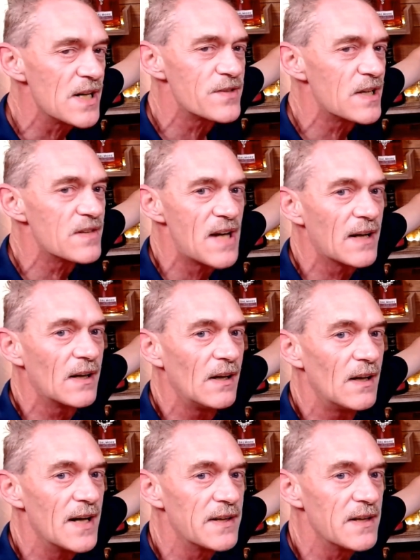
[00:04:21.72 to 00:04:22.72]
exactly
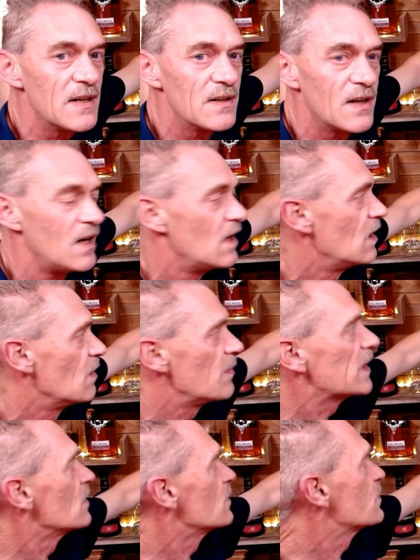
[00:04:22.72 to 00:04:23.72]
like it,
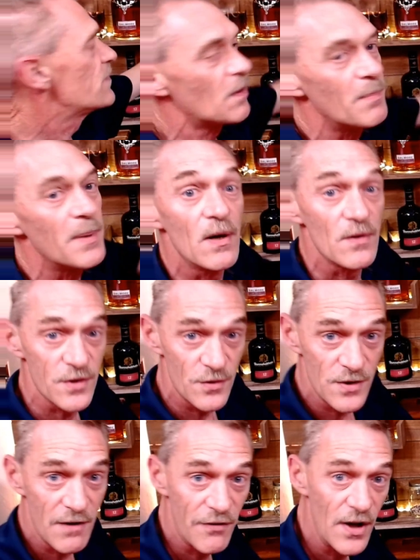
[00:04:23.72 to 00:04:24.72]
because their barrels are
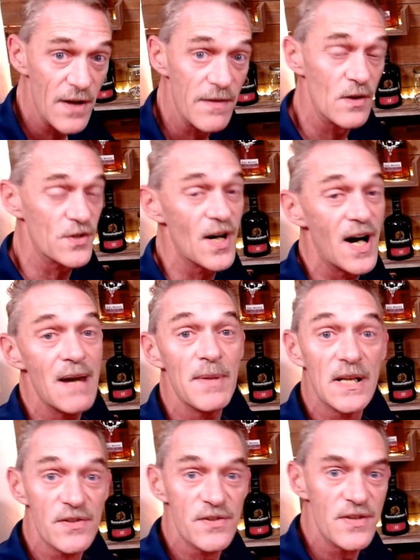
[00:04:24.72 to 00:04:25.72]
different, their timing
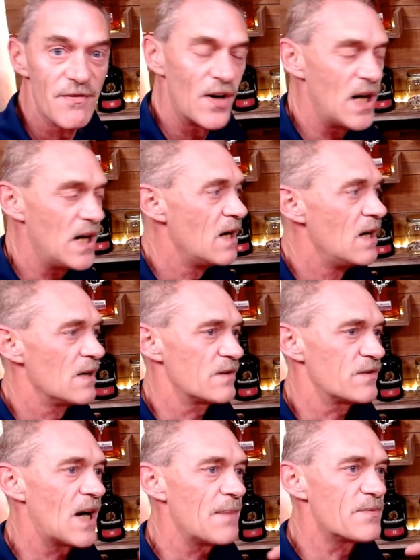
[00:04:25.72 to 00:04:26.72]
is different, the
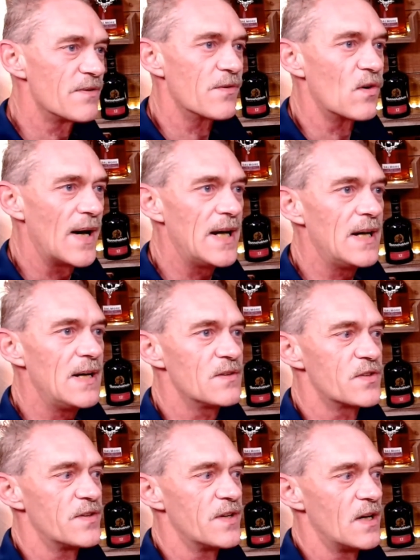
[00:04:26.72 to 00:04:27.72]
types of
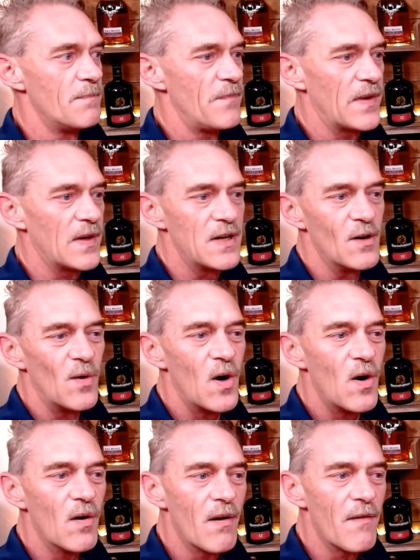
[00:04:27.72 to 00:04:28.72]
grains,
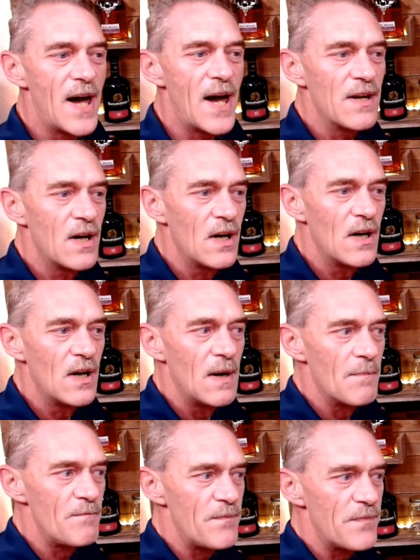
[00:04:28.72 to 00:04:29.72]
all of that,
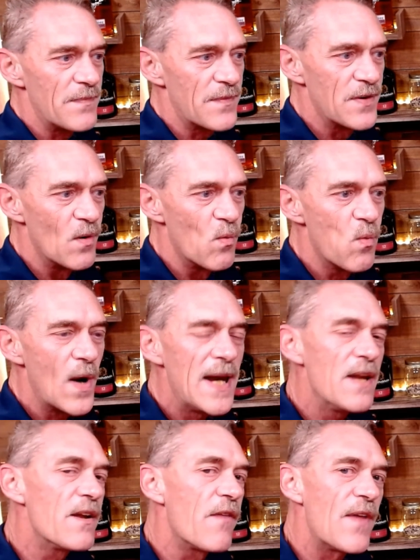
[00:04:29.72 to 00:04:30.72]
the way
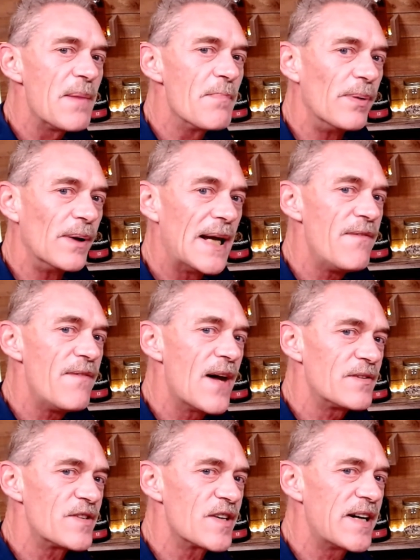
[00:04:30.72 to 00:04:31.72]
that they blend that
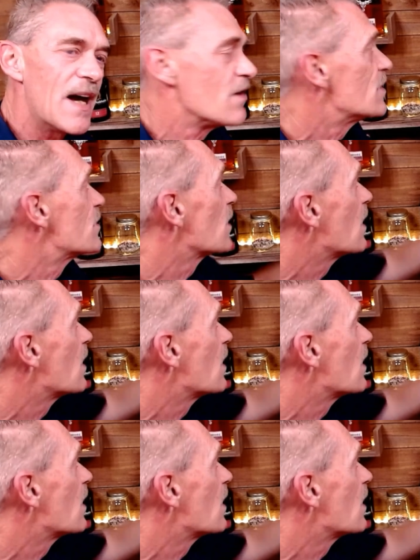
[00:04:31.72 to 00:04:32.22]
together to come